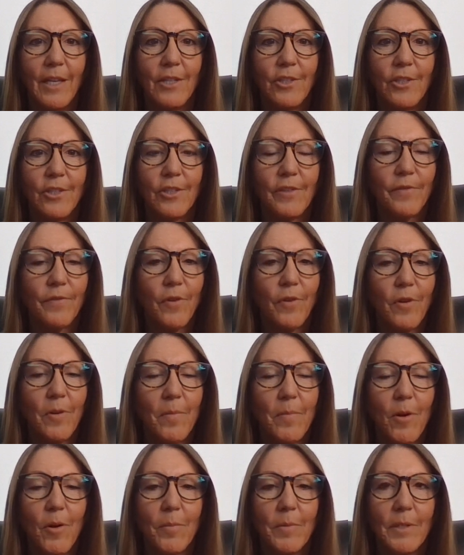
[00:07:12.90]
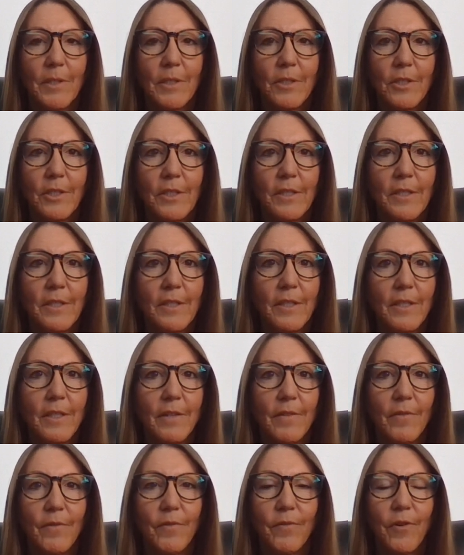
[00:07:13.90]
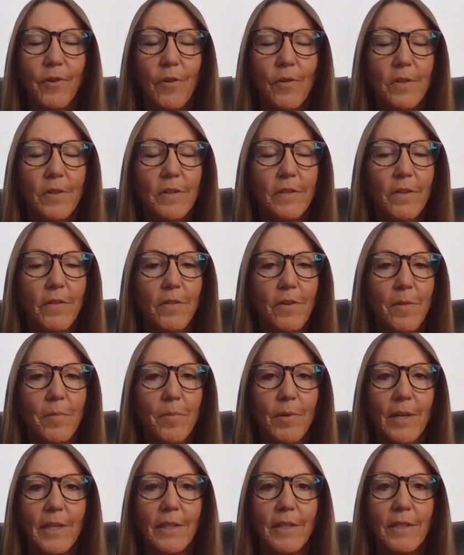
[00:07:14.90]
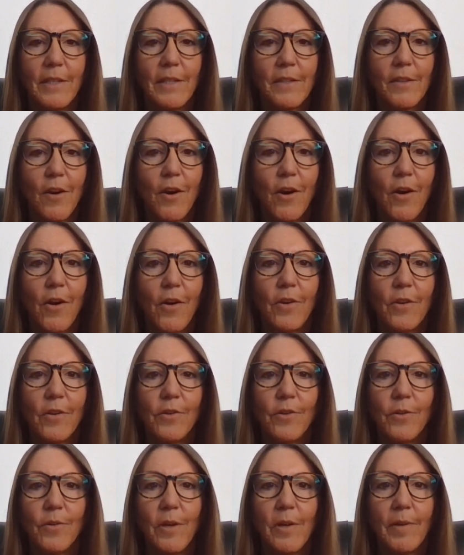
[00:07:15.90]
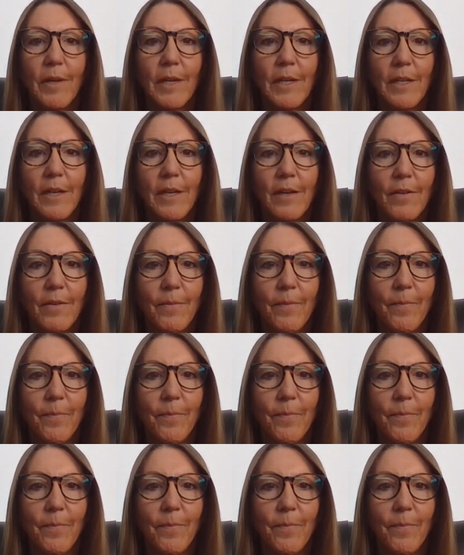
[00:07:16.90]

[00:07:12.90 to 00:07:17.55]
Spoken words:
And just for a moment, just focus on your breathing. That's all you're doing right now.